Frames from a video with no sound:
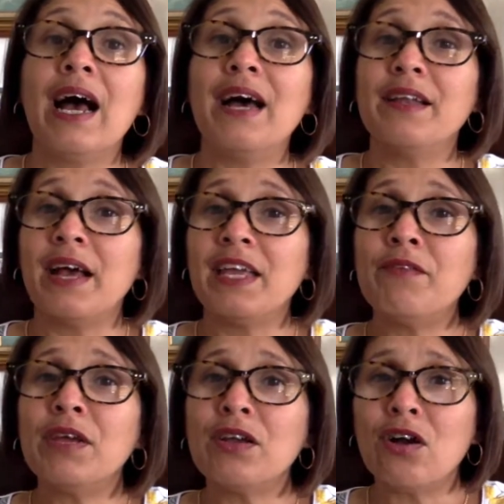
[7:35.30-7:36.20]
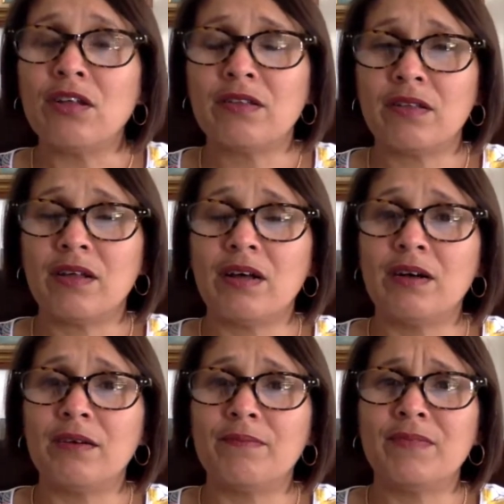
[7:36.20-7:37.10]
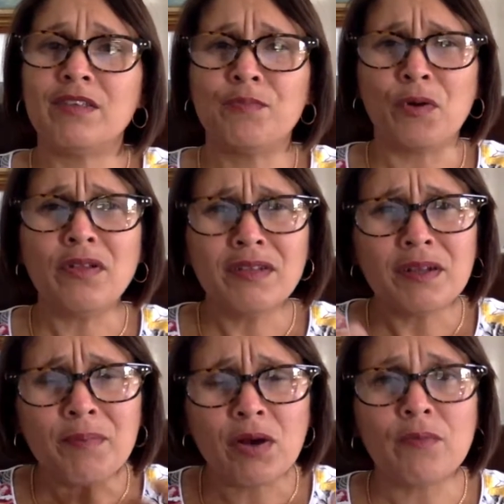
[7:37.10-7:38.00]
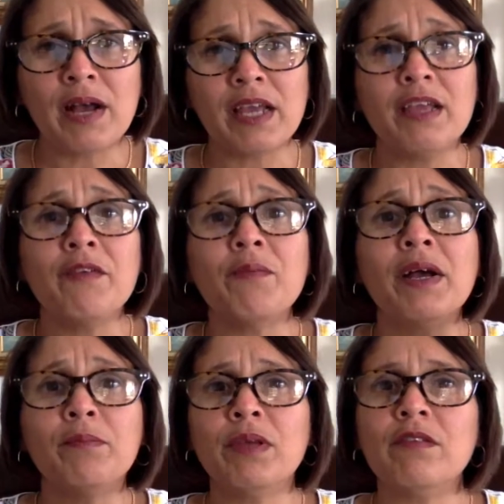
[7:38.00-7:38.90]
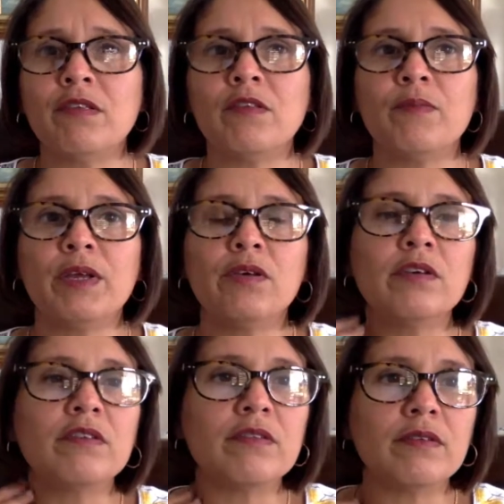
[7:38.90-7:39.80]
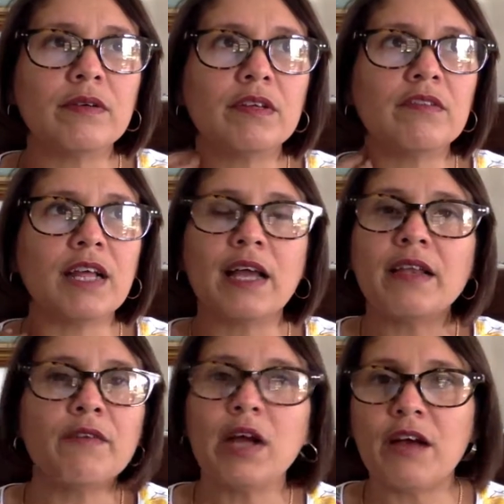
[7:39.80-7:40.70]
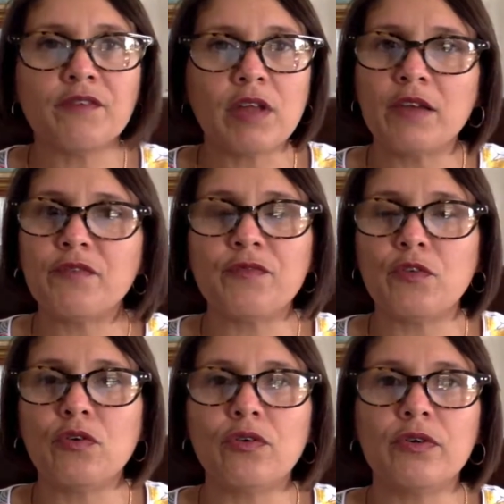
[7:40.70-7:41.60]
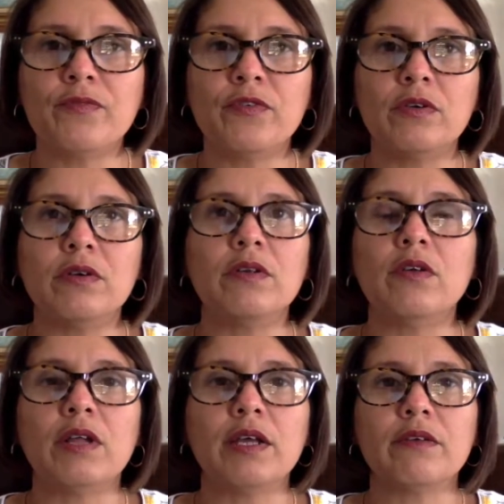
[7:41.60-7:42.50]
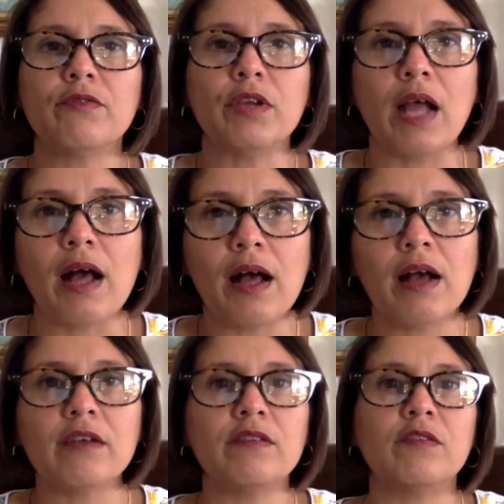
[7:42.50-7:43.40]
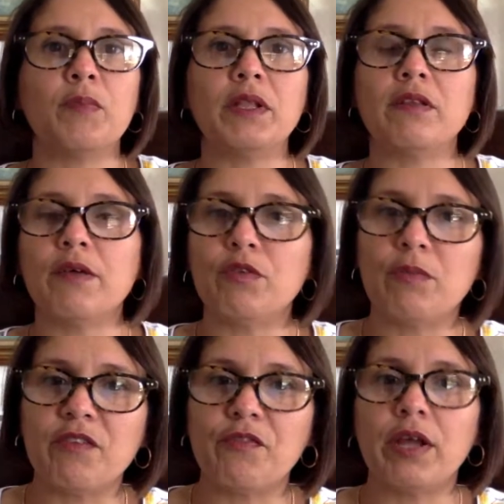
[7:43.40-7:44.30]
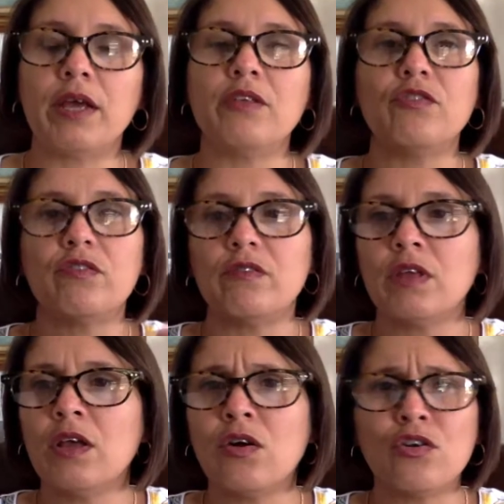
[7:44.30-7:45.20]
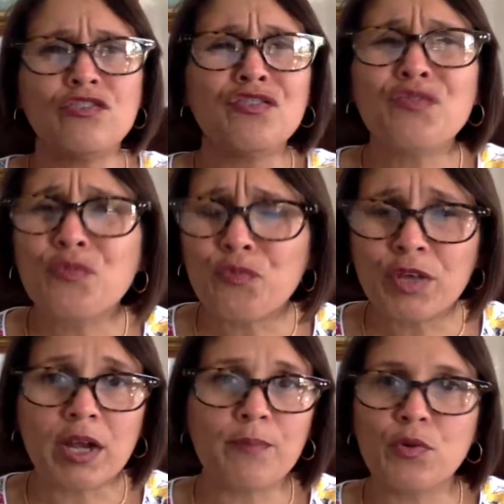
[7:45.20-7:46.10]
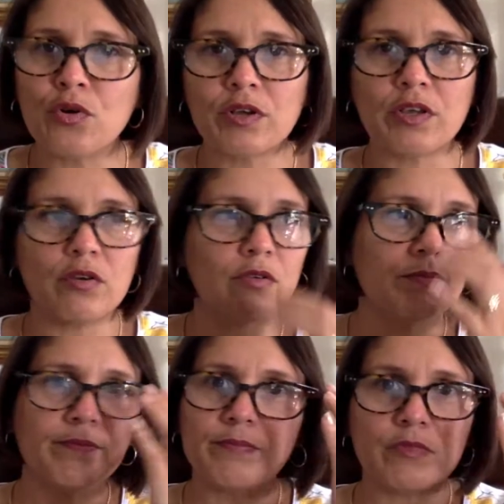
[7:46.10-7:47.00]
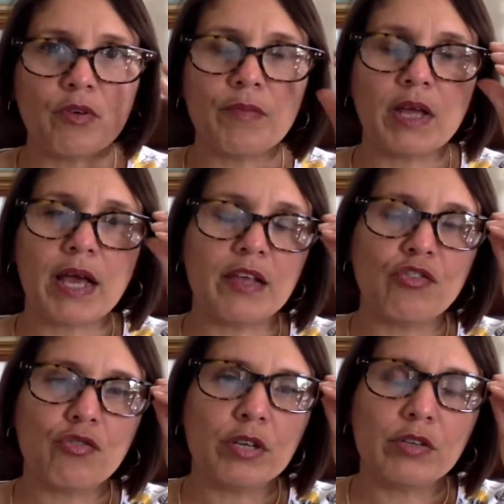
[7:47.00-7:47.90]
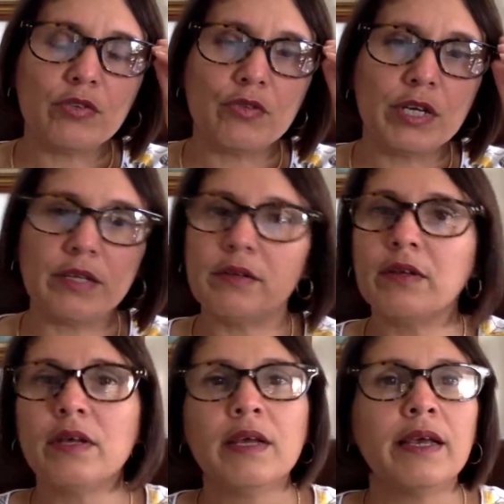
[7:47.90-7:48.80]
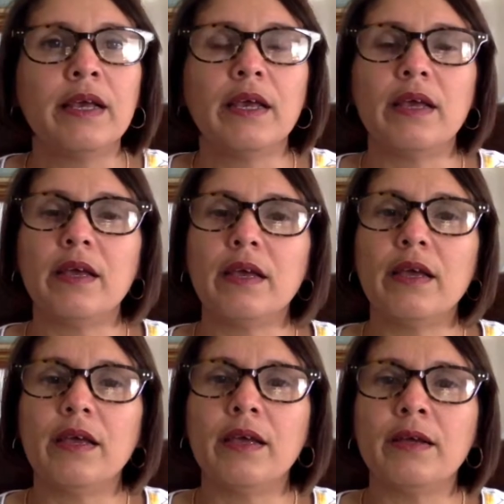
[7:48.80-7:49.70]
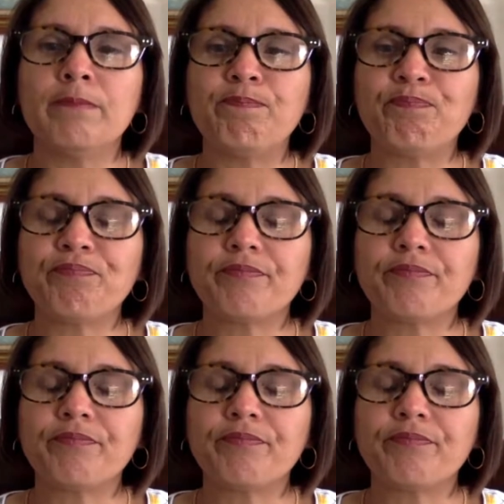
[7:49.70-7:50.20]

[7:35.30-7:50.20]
and I even got um, despondent about my even my business because it's like I never have time for for you know like relax, spend time with my friend, just or just read a book, you know, something I enjoy doing. Um,